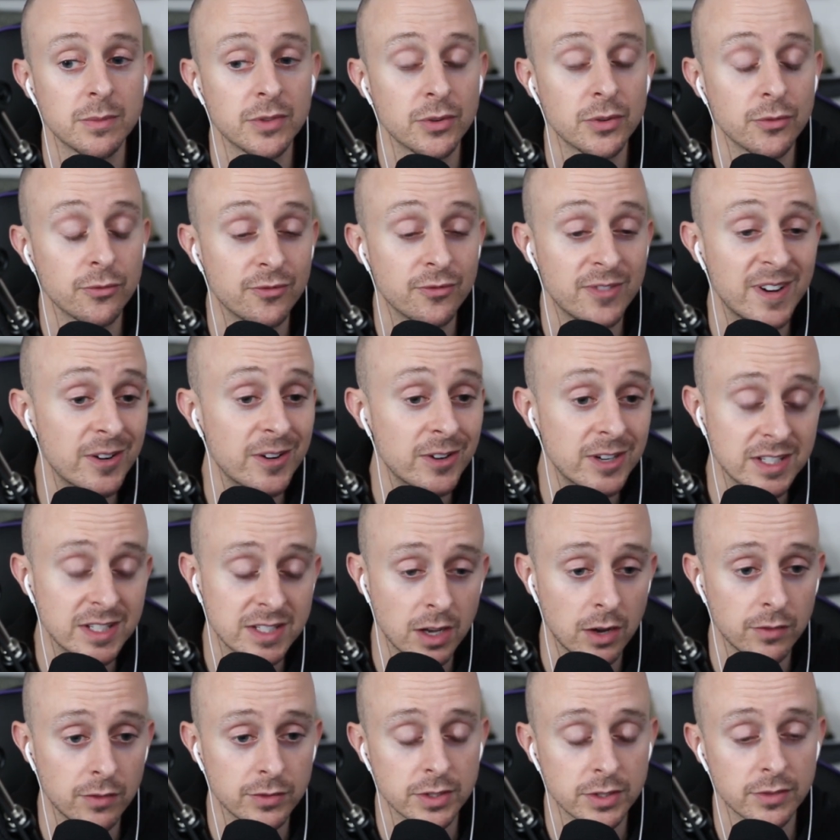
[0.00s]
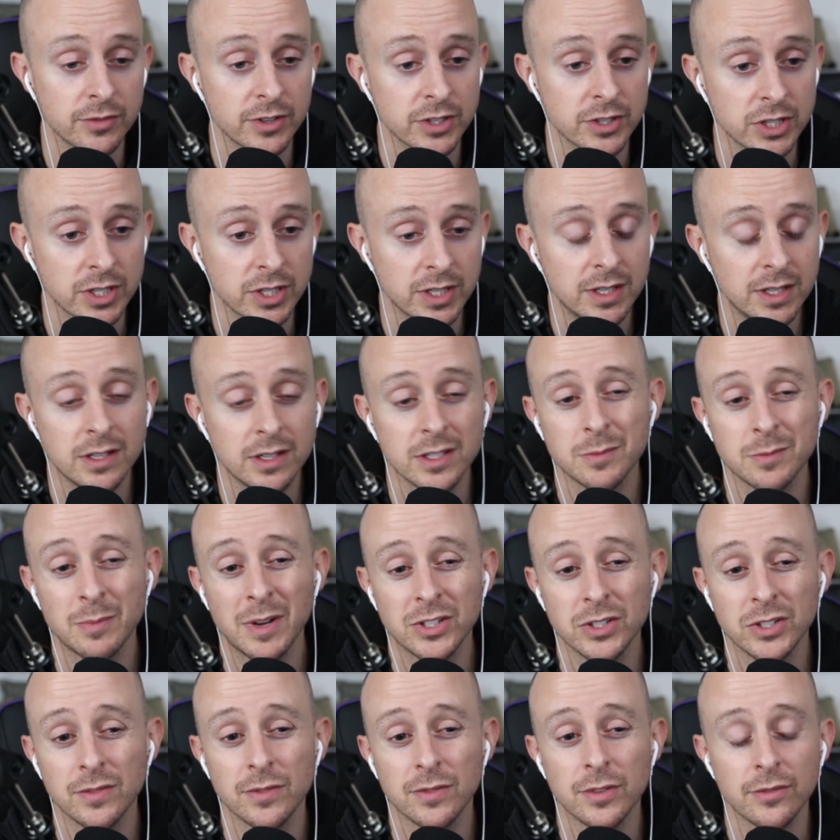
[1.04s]
They're very self-sufficient,
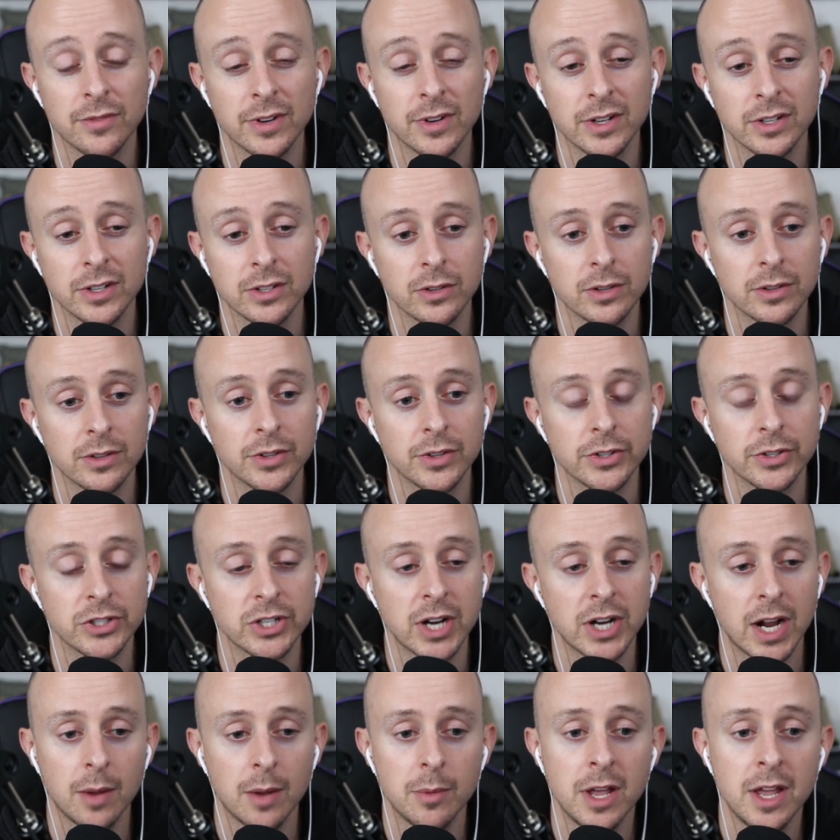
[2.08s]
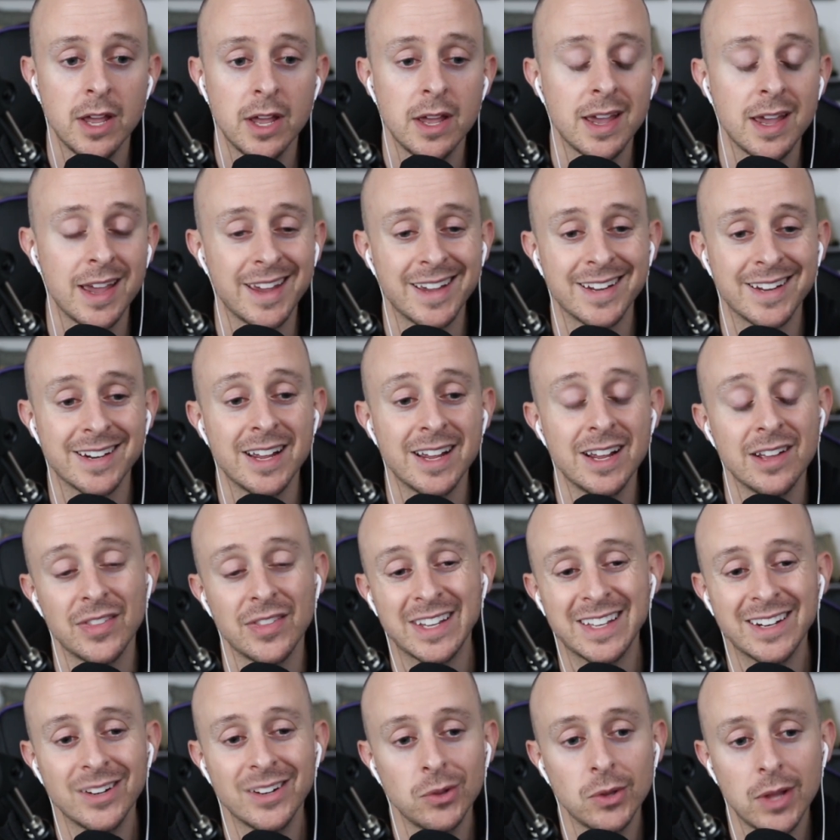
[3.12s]
especially if they're very good at their job, and they
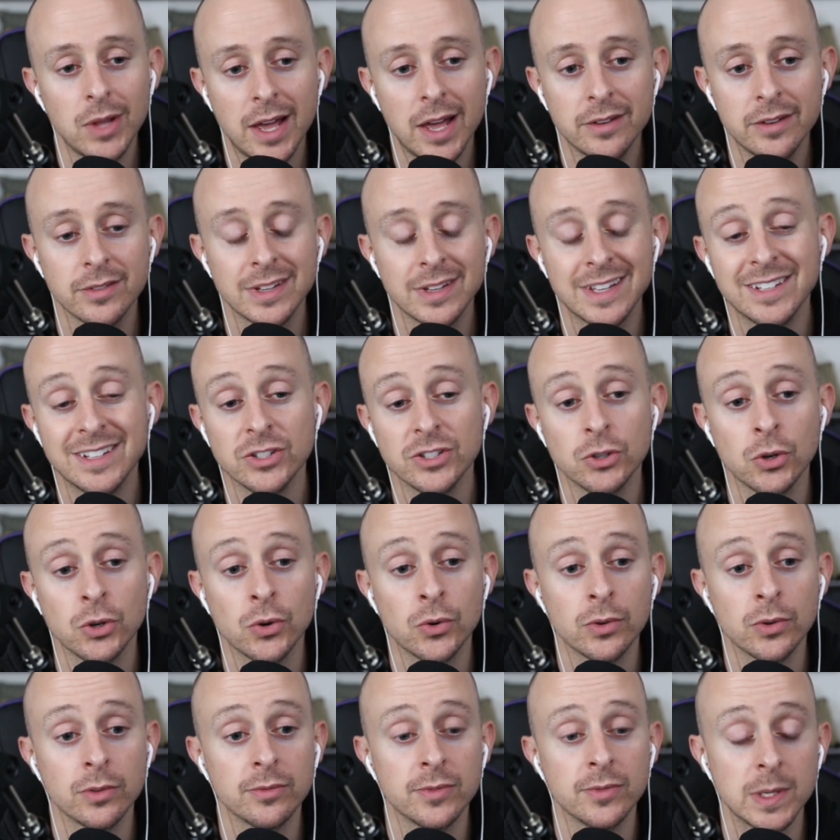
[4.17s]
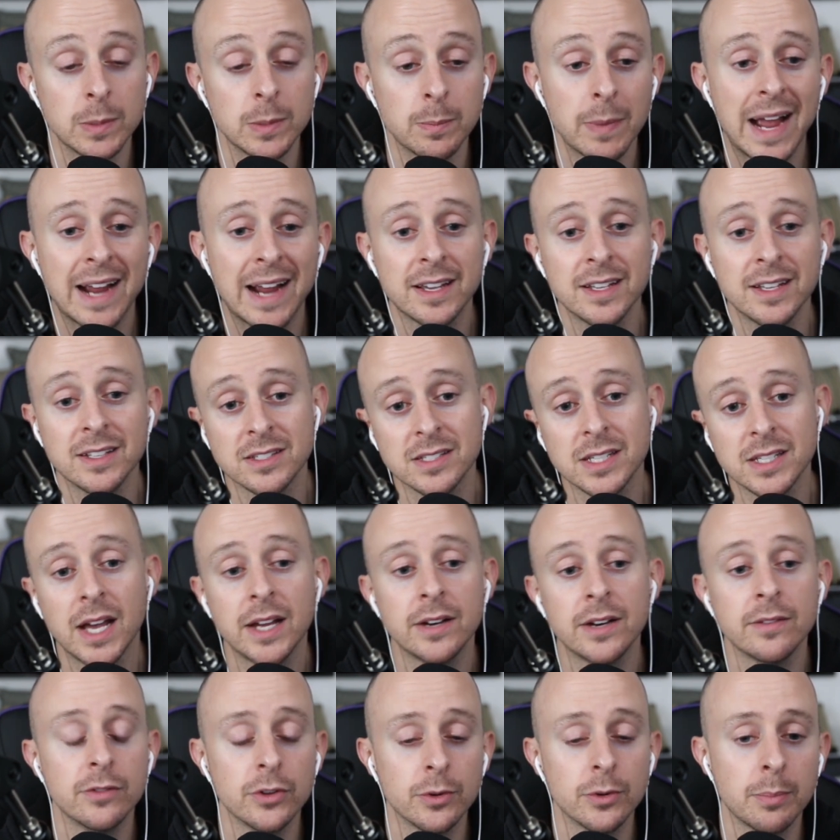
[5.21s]
get a lot of internal feedback inside
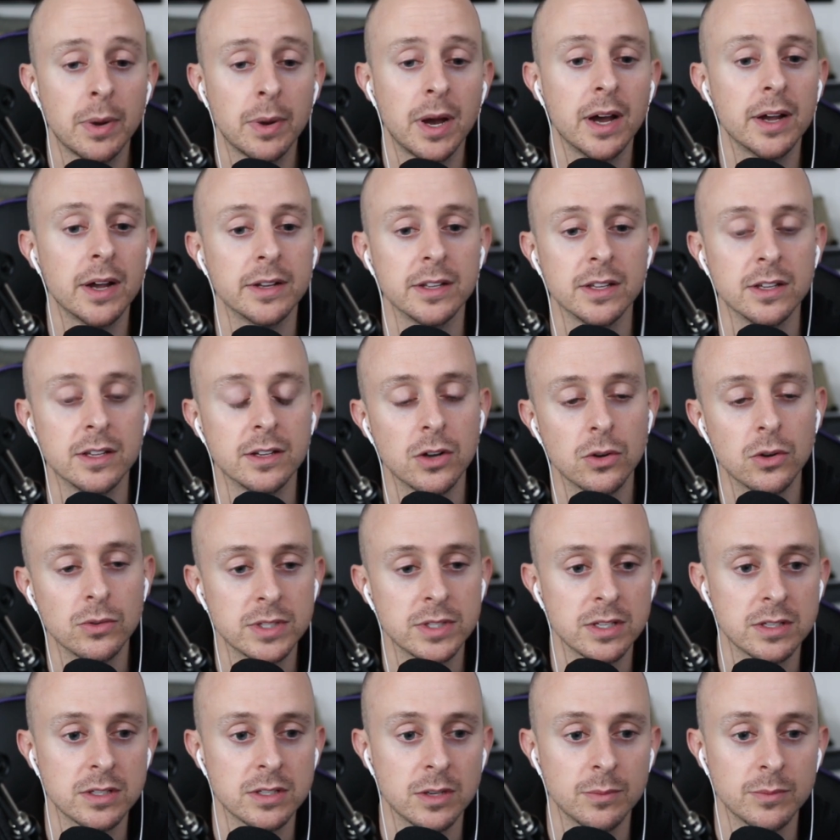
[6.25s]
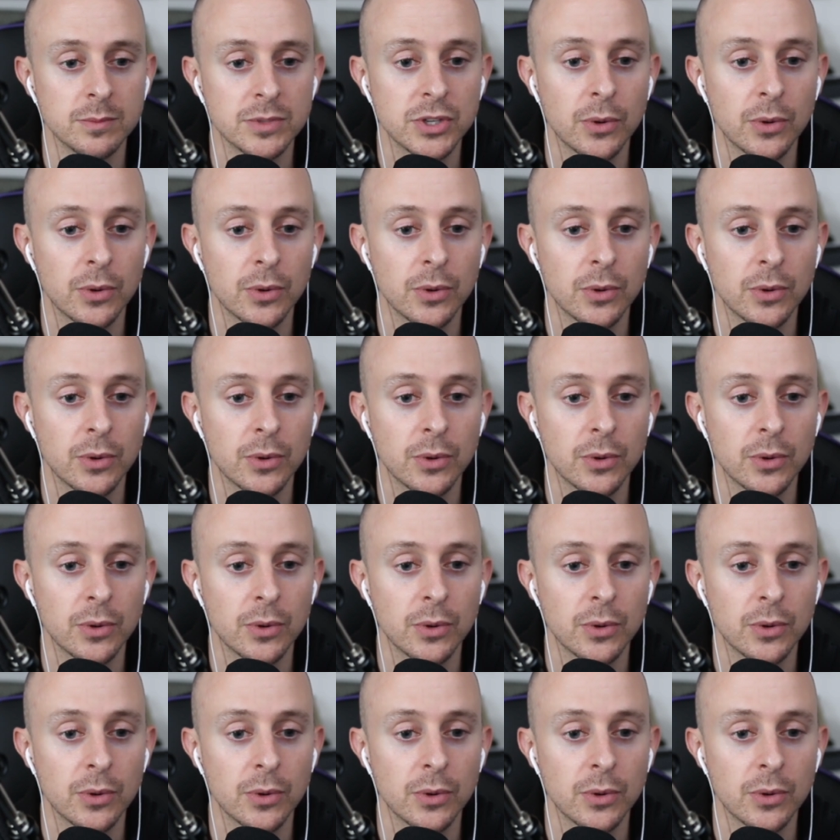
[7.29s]
of their pod ecosystem.